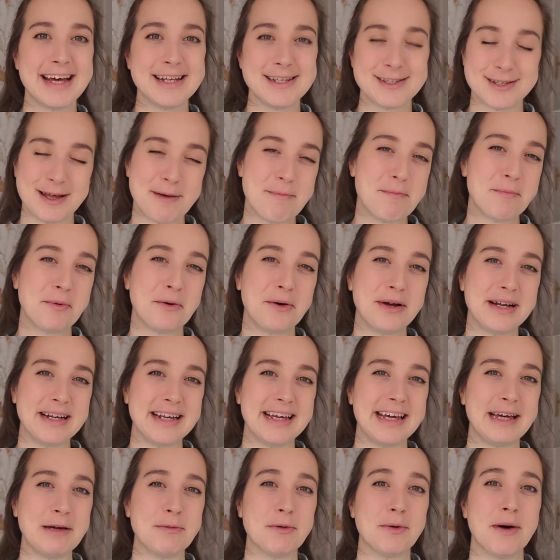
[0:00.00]
at some
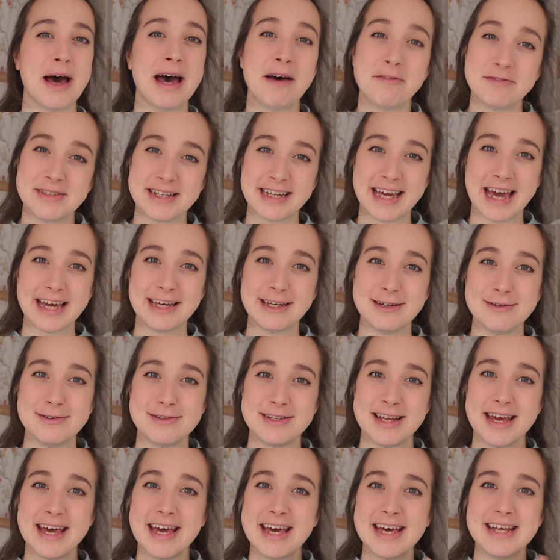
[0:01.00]
point he will have to get
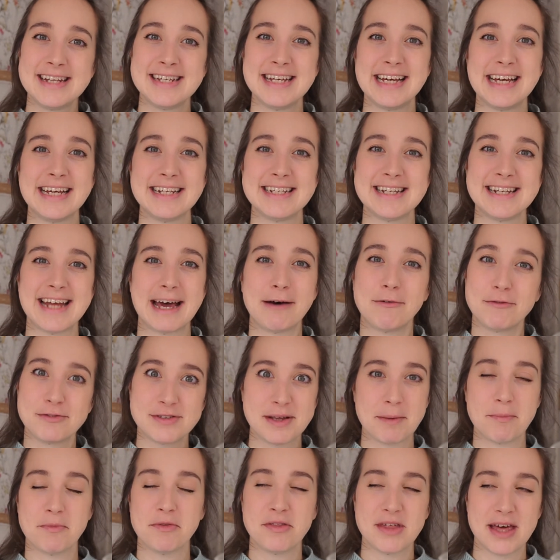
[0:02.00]
used to eating out of
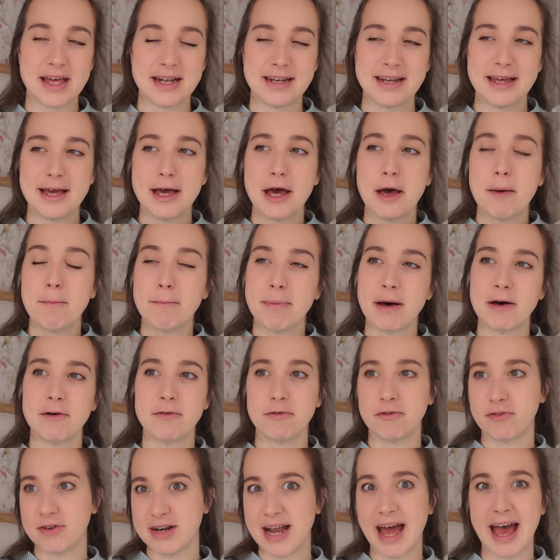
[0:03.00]
something,
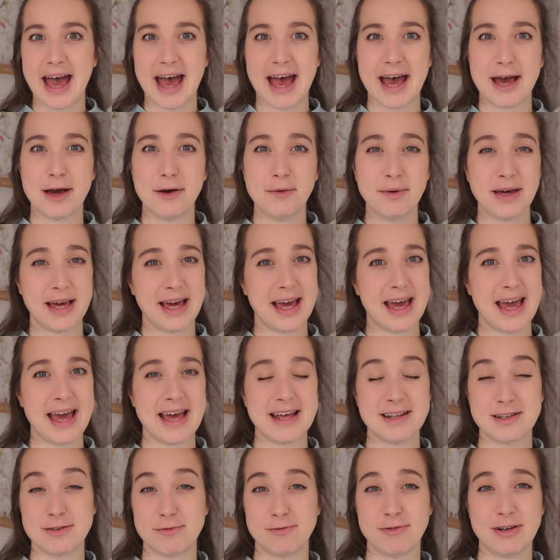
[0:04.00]
but for now
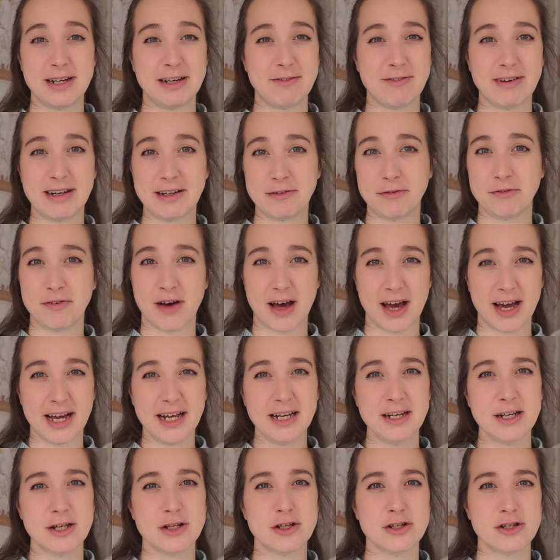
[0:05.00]
it's really, really
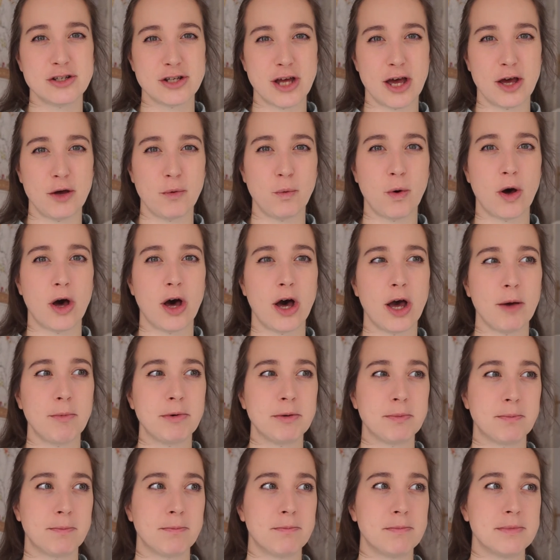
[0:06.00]
fine. So I
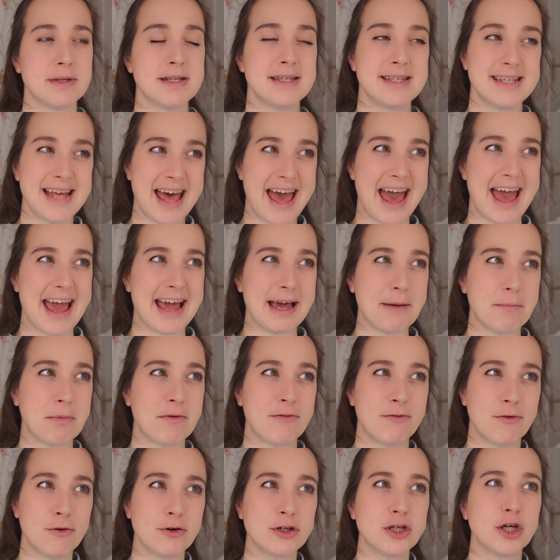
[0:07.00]
would say
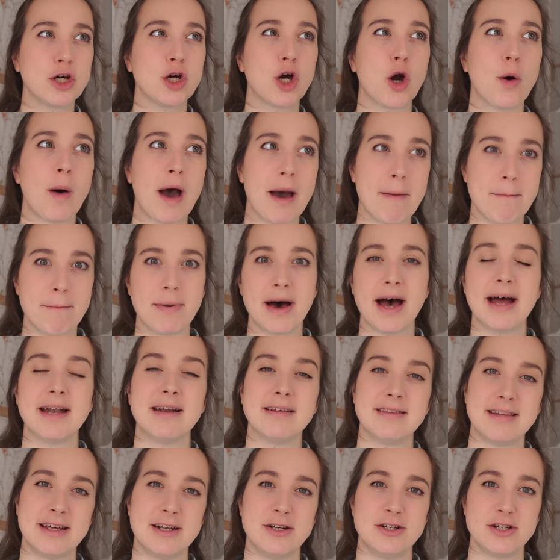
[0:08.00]
before you go out and buy
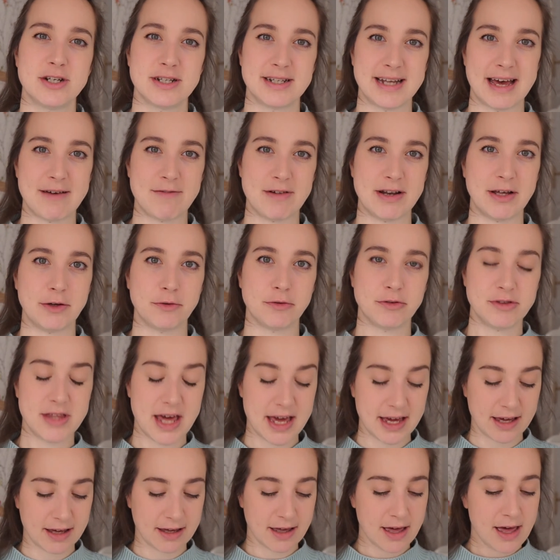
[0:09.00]
anything, just have a little
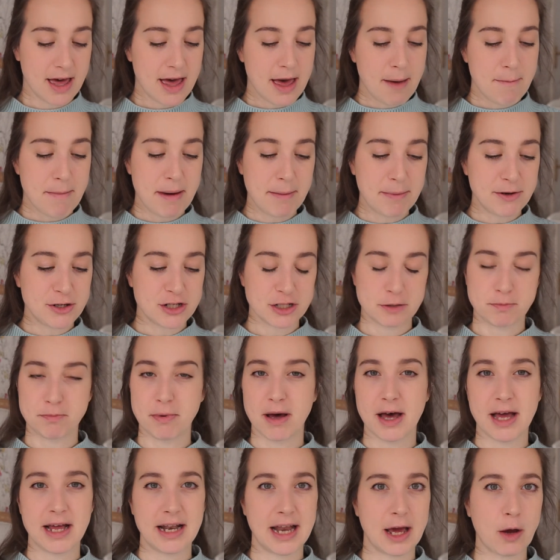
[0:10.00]
think. Maybe just
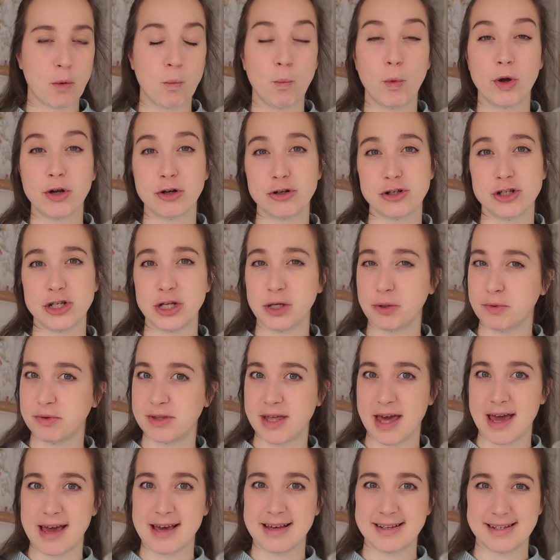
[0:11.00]
buy like one or two
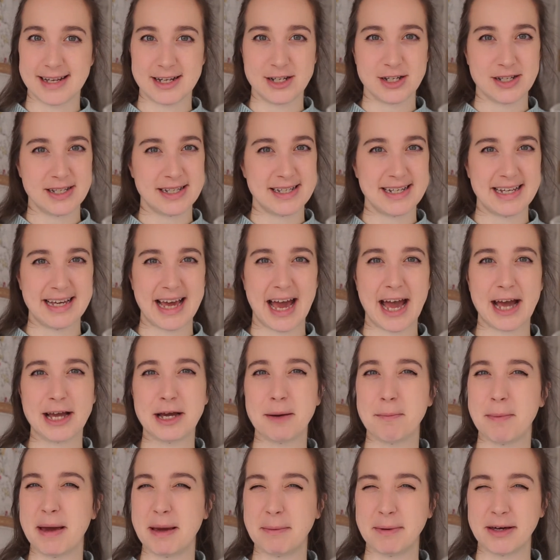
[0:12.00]
things and just see how
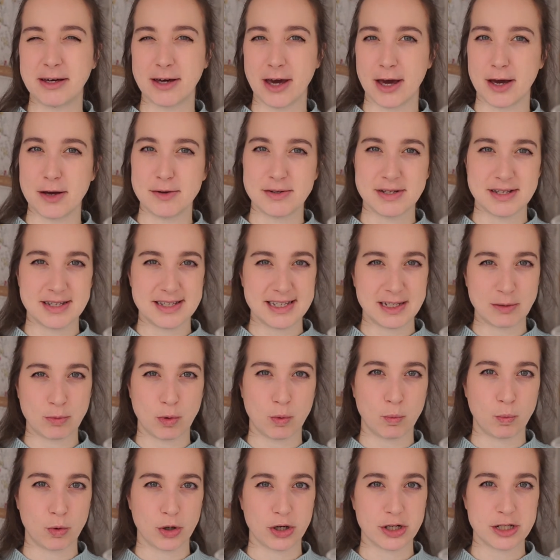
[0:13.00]
your baby goes and see
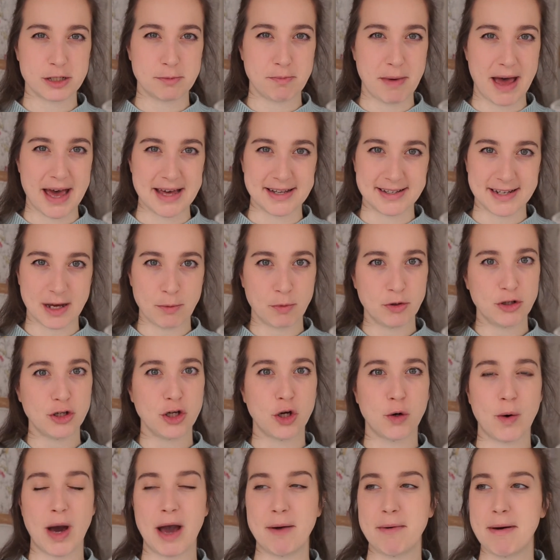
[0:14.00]
what works best. I
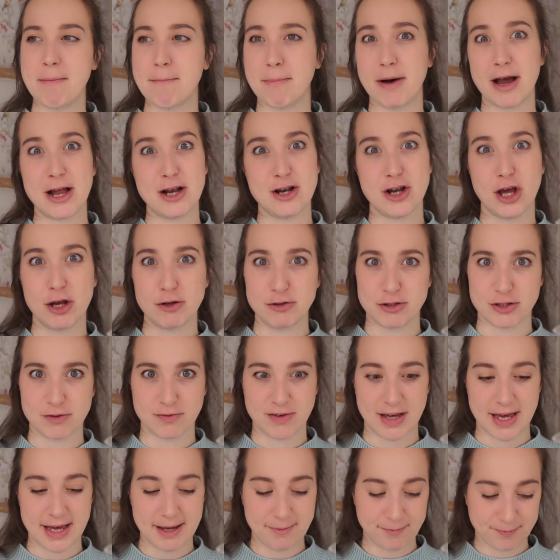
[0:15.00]
wouldn't go out and buy loads
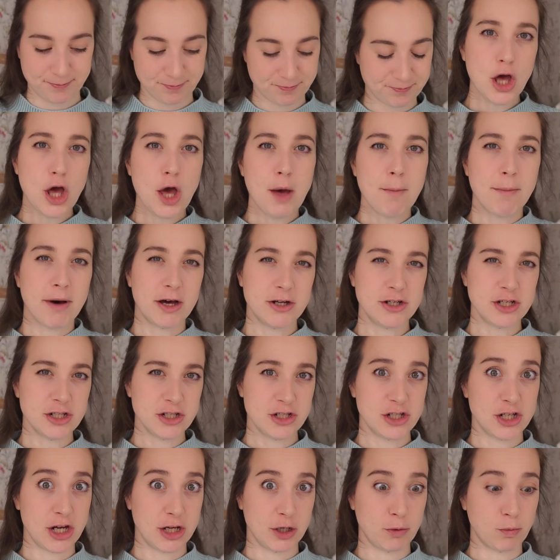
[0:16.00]
of it. But I'll
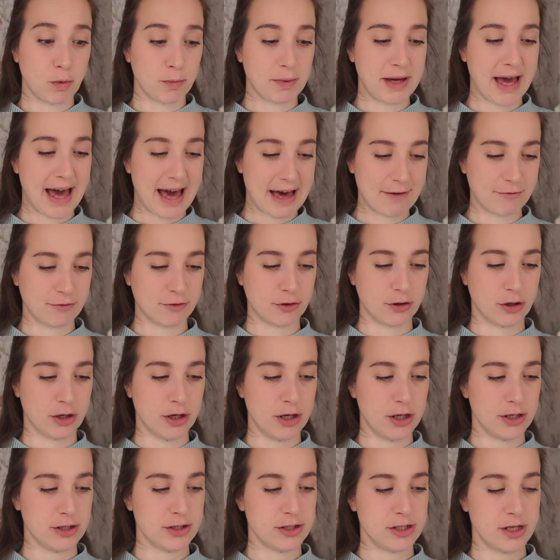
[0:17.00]
just show you what we have
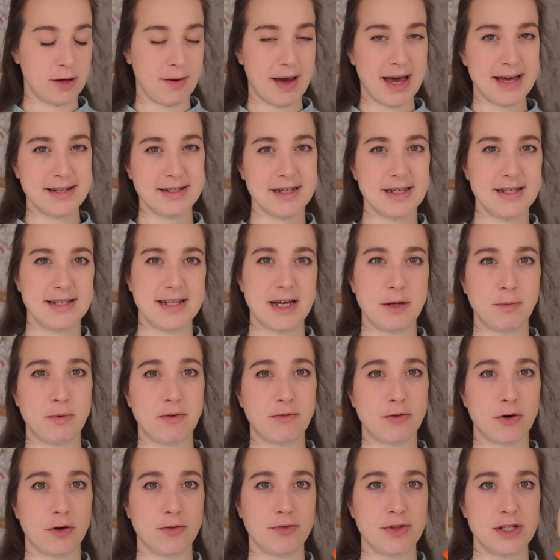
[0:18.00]
got. So as I said,
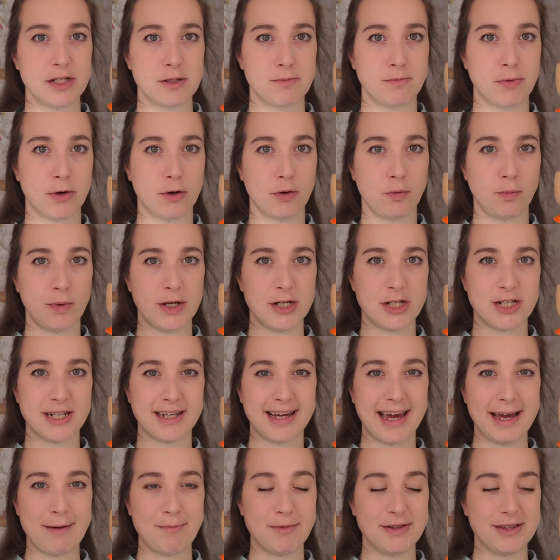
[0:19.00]
we've got this bowl
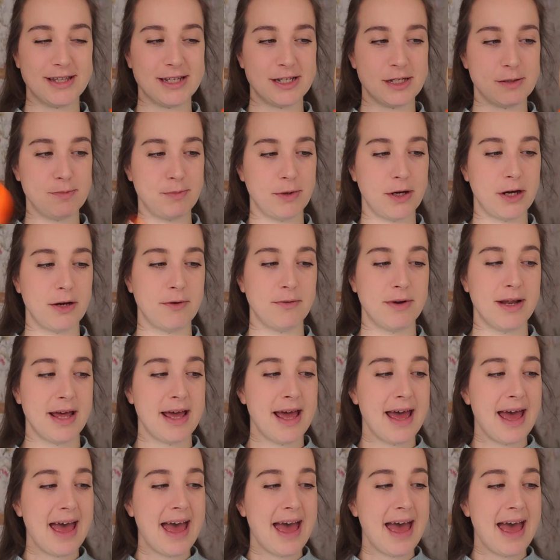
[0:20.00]
which came with this spoon,